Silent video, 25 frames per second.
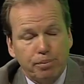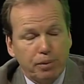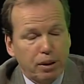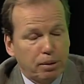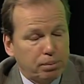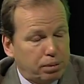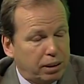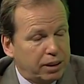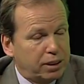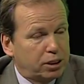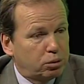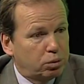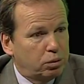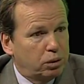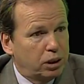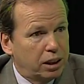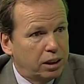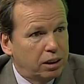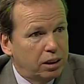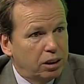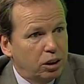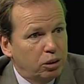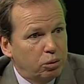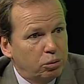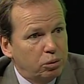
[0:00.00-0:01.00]
place
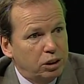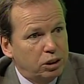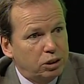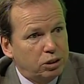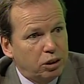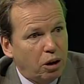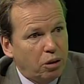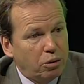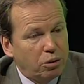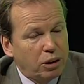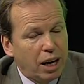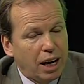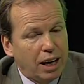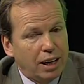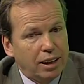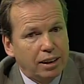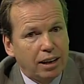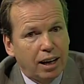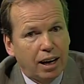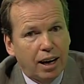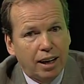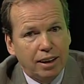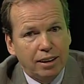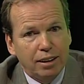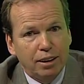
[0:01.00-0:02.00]
where we donate
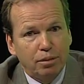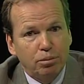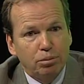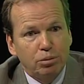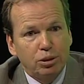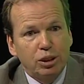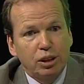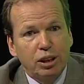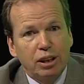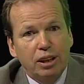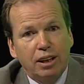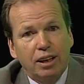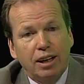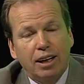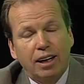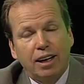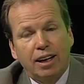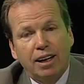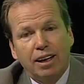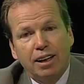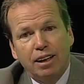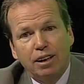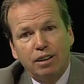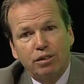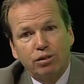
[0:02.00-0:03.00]
items
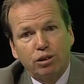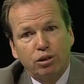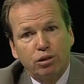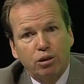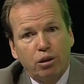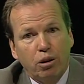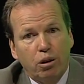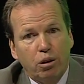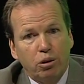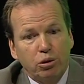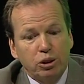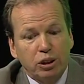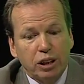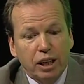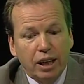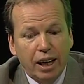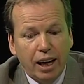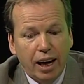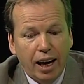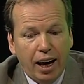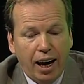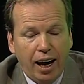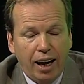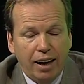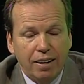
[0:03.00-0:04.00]
of clothes.
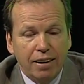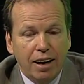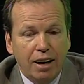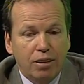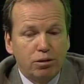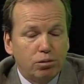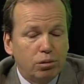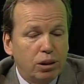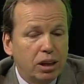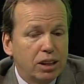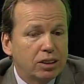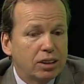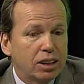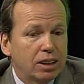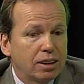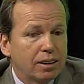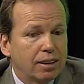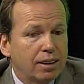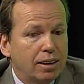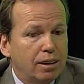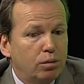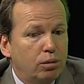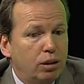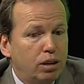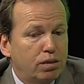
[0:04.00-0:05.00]
And then
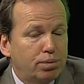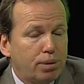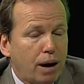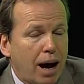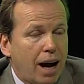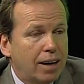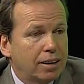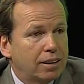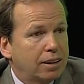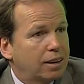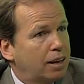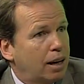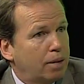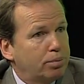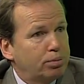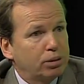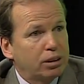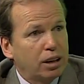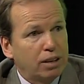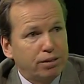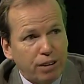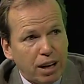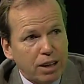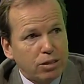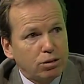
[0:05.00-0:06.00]
recently we've partnered up with
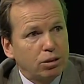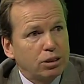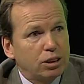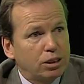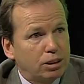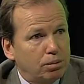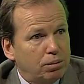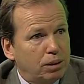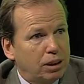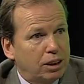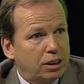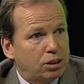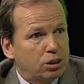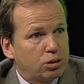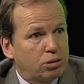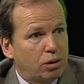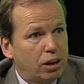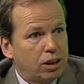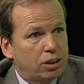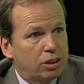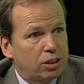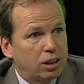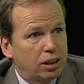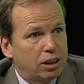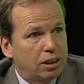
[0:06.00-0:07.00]
the Veterans
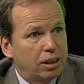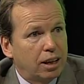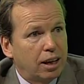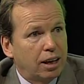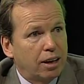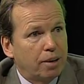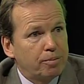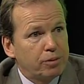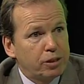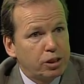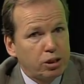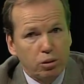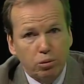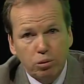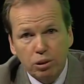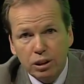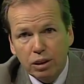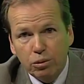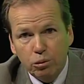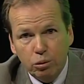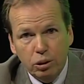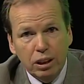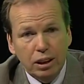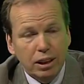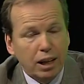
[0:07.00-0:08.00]
Administration. So
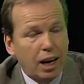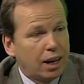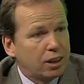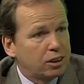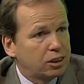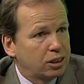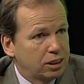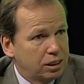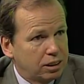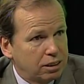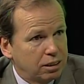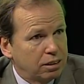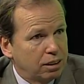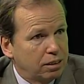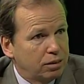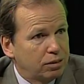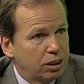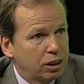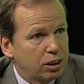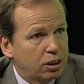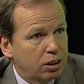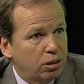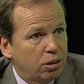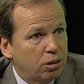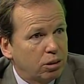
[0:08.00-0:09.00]
we actually deliver
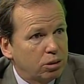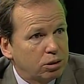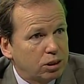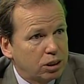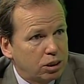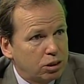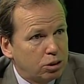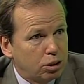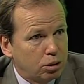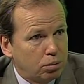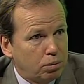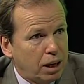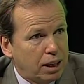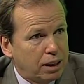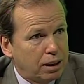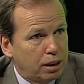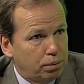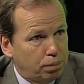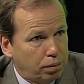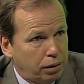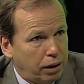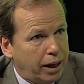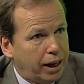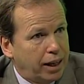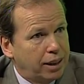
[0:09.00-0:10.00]
the clothes to Jamaica
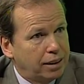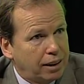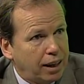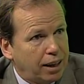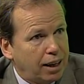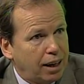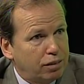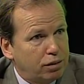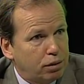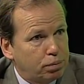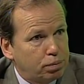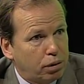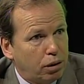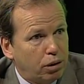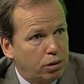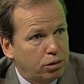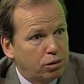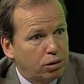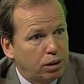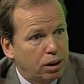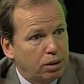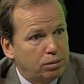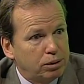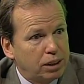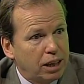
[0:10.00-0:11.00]
Plain. They have a
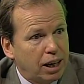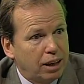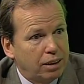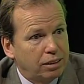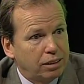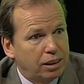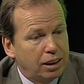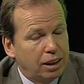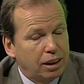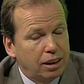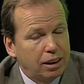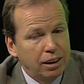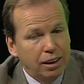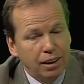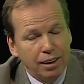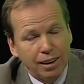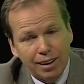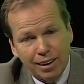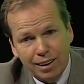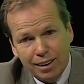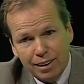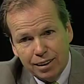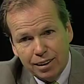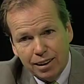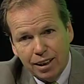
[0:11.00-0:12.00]
program down there.
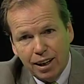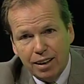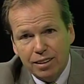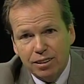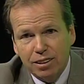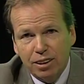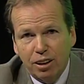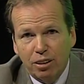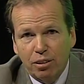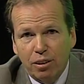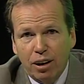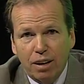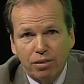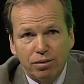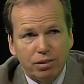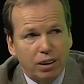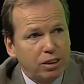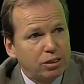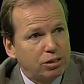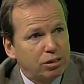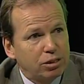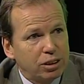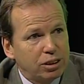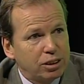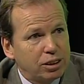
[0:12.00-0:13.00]
And again, you know, our
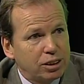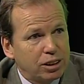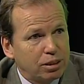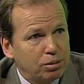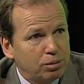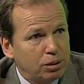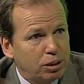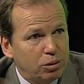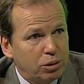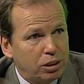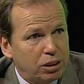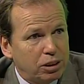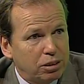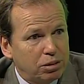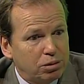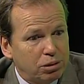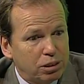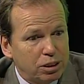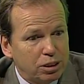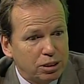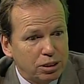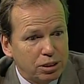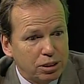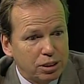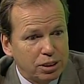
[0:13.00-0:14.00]
veterans, I mean, one of the
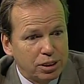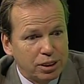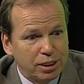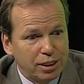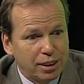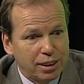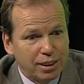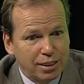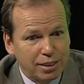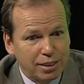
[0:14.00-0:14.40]
reasons